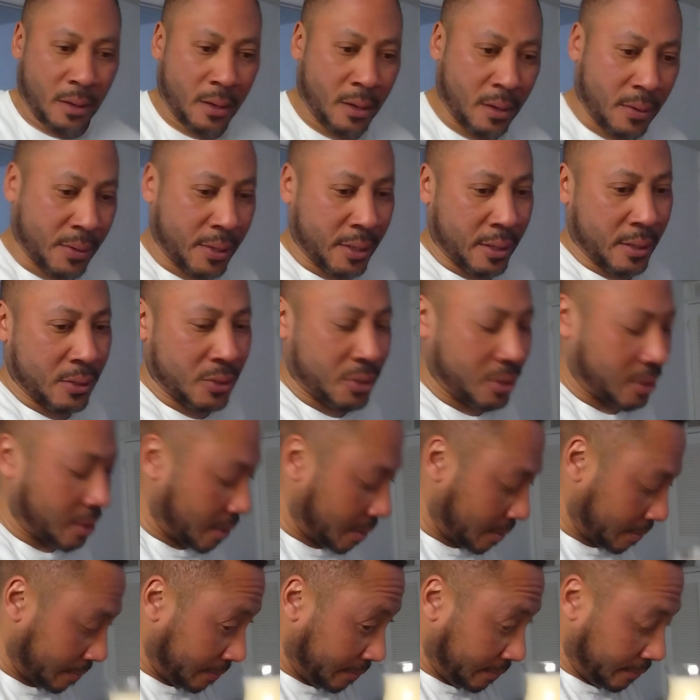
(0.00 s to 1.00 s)
Here it is,
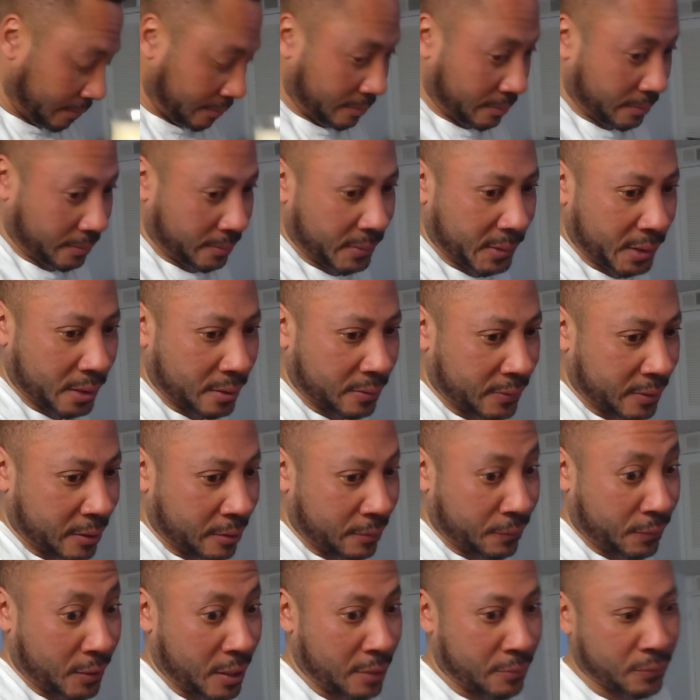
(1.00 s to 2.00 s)

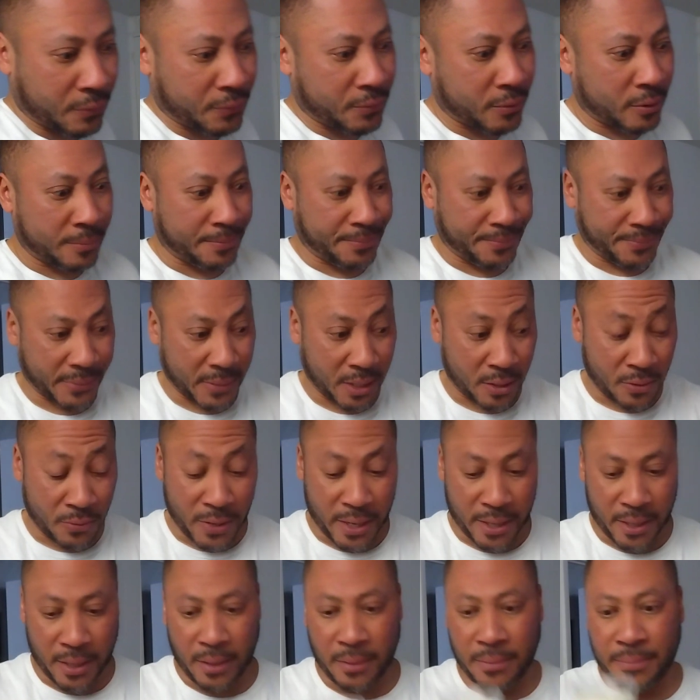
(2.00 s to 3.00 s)
very flavorful
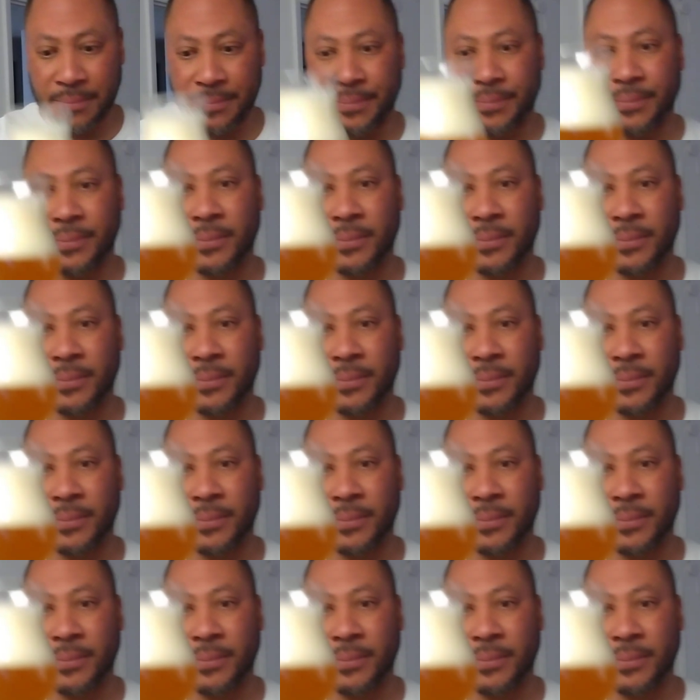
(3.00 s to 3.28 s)
already.